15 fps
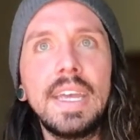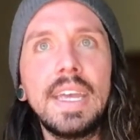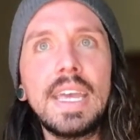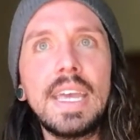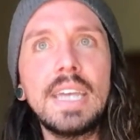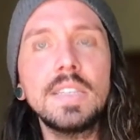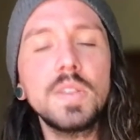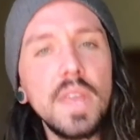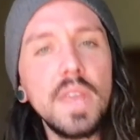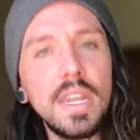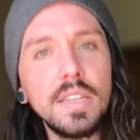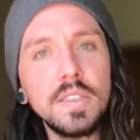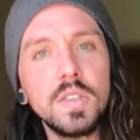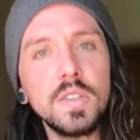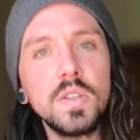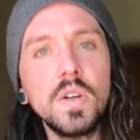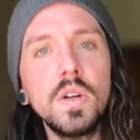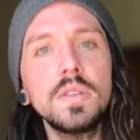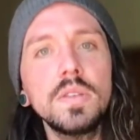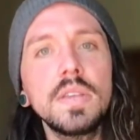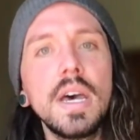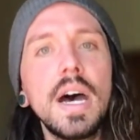And so then it
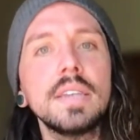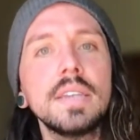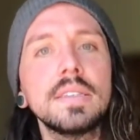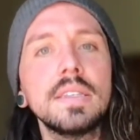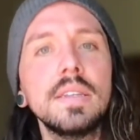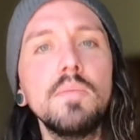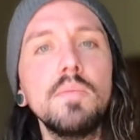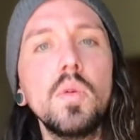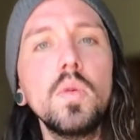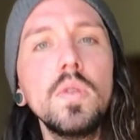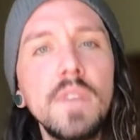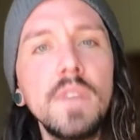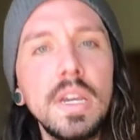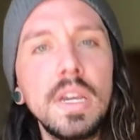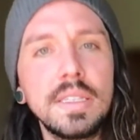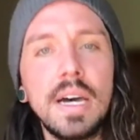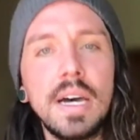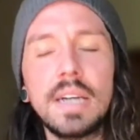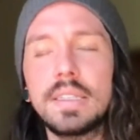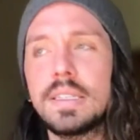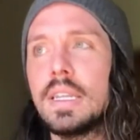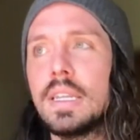stirs us, it motivates
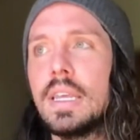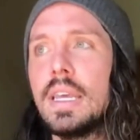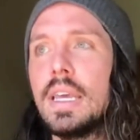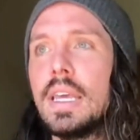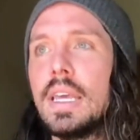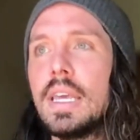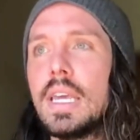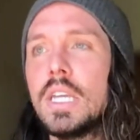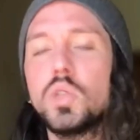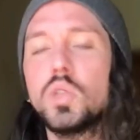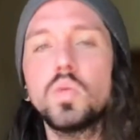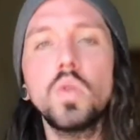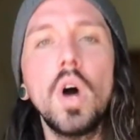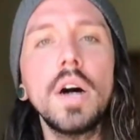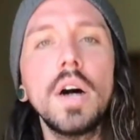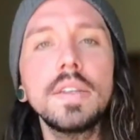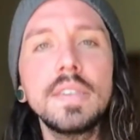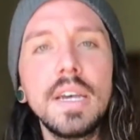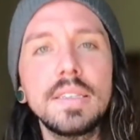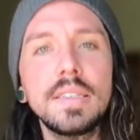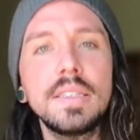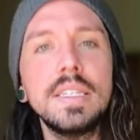us, it draws
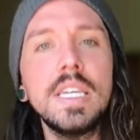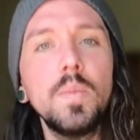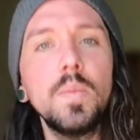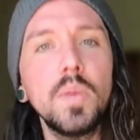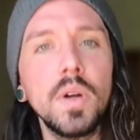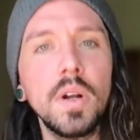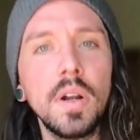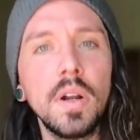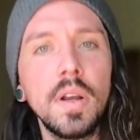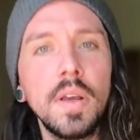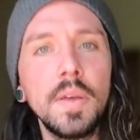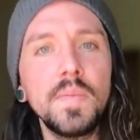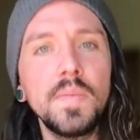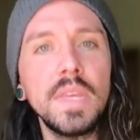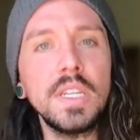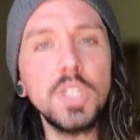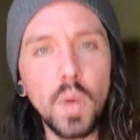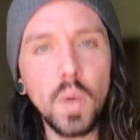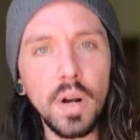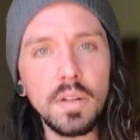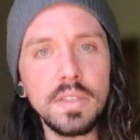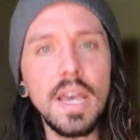us deeper into
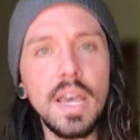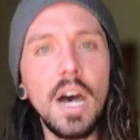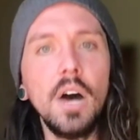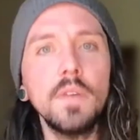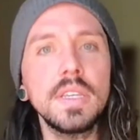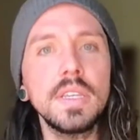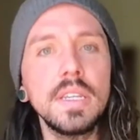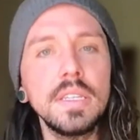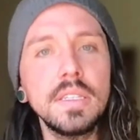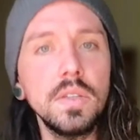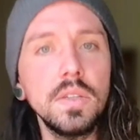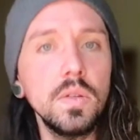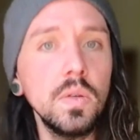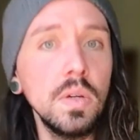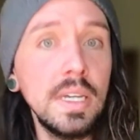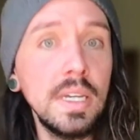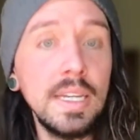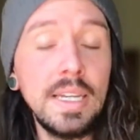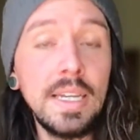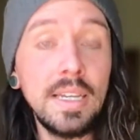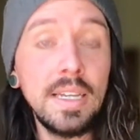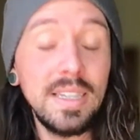ourselves and into
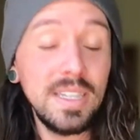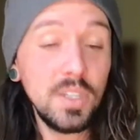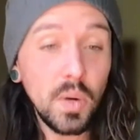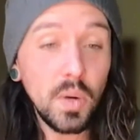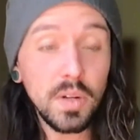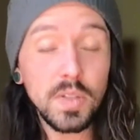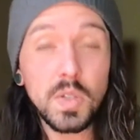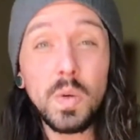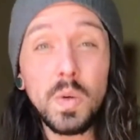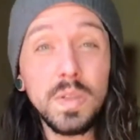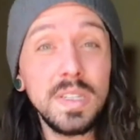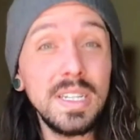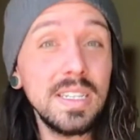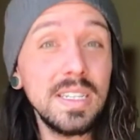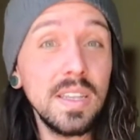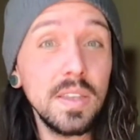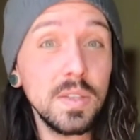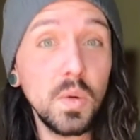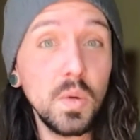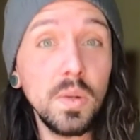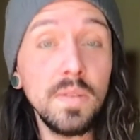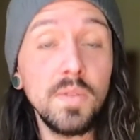our souls and into the
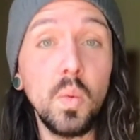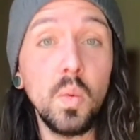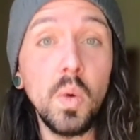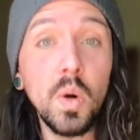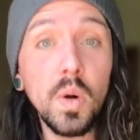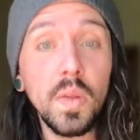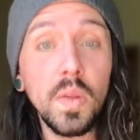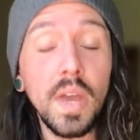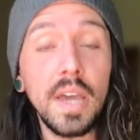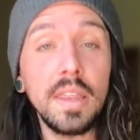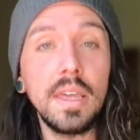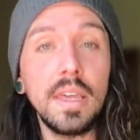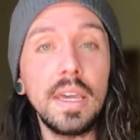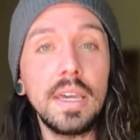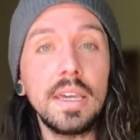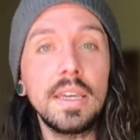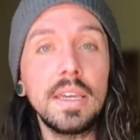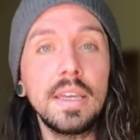soul of the world, I think.